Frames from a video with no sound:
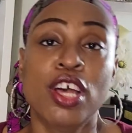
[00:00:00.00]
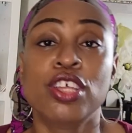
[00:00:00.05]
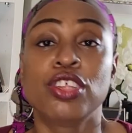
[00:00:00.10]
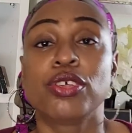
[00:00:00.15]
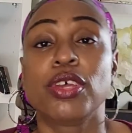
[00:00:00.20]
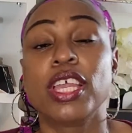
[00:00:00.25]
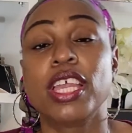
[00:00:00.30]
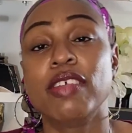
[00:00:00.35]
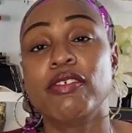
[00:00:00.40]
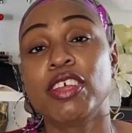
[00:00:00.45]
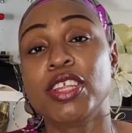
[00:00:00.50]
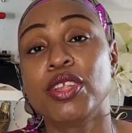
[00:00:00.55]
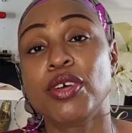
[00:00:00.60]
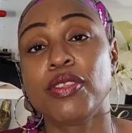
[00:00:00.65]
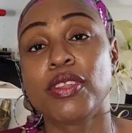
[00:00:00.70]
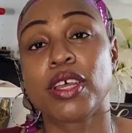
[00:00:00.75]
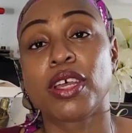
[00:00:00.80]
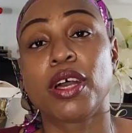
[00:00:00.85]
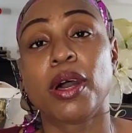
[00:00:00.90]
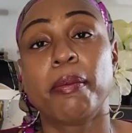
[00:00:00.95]
So even though
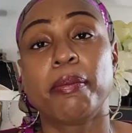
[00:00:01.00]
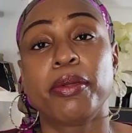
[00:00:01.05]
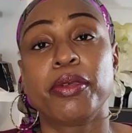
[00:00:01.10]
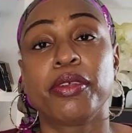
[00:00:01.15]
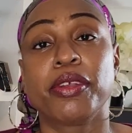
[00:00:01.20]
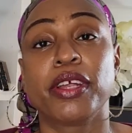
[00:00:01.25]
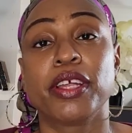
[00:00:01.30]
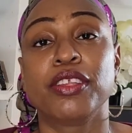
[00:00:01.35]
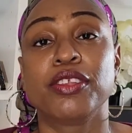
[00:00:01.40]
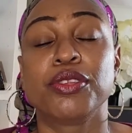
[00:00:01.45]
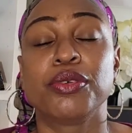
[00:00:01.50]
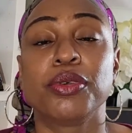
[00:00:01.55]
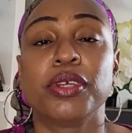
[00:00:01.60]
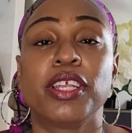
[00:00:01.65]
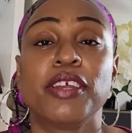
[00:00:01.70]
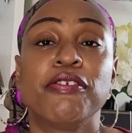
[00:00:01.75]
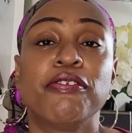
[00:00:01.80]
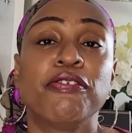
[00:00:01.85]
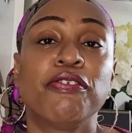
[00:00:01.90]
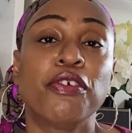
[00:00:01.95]
the computer is doing
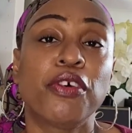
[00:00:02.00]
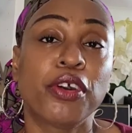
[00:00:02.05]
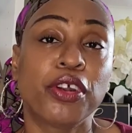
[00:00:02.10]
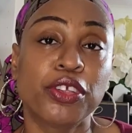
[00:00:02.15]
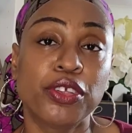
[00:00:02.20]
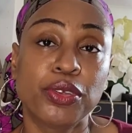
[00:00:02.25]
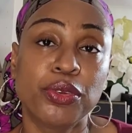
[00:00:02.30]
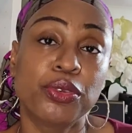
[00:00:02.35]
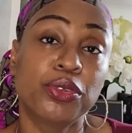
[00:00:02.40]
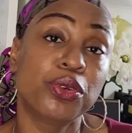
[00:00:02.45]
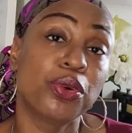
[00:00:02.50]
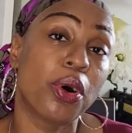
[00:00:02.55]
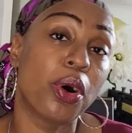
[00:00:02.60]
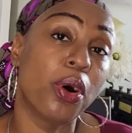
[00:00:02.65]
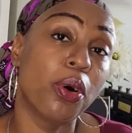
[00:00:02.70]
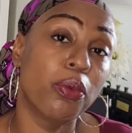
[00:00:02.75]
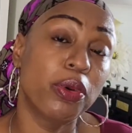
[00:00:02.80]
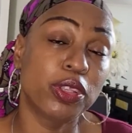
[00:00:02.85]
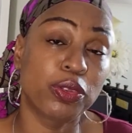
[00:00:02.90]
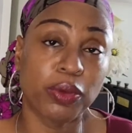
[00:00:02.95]
it for you, you
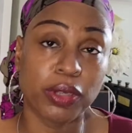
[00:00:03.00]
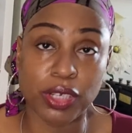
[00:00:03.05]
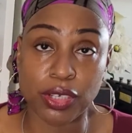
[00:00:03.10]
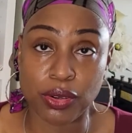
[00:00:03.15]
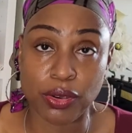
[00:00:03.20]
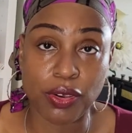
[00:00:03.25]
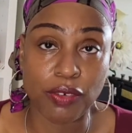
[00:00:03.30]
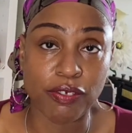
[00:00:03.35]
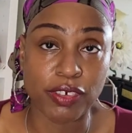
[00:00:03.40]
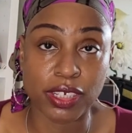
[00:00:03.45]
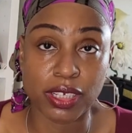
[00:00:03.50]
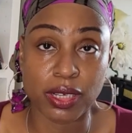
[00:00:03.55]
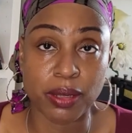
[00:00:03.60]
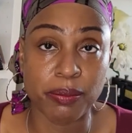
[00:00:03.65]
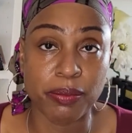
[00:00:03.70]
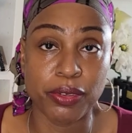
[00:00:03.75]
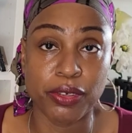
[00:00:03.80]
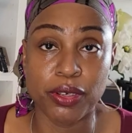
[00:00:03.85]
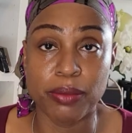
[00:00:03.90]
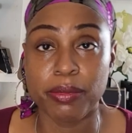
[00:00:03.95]
always want to go over the
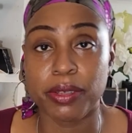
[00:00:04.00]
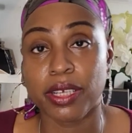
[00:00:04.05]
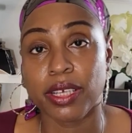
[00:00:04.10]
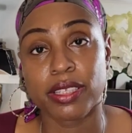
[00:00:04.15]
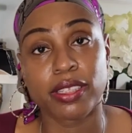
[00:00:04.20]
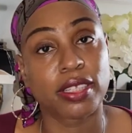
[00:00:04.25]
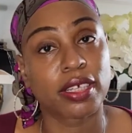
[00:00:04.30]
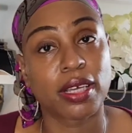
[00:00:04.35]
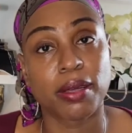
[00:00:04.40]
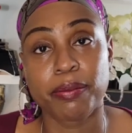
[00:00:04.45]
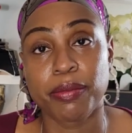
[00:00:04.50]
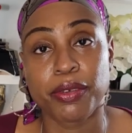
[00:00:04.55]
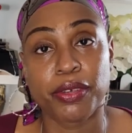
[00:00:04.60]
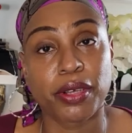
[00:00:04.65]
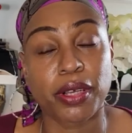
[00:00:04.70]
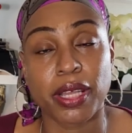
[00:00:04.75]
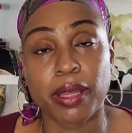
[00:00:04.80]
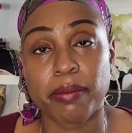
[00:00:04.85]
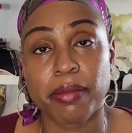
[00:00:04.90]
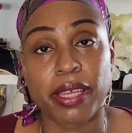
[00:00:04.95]
computer because the
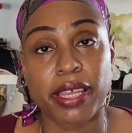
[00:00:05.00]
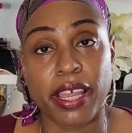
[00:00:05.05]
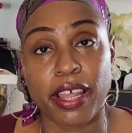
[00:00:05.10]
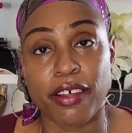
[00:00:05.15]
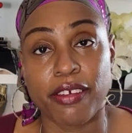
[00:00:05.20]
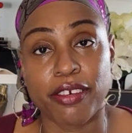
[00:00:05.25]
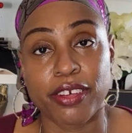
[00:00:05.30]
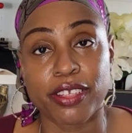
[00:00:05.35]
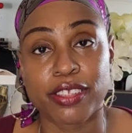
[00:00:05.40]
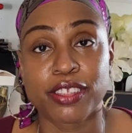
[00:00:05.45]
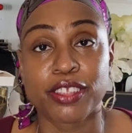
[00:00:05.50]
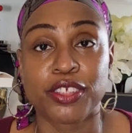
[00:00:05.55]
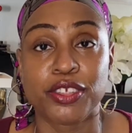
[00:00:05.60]
computer can make errors.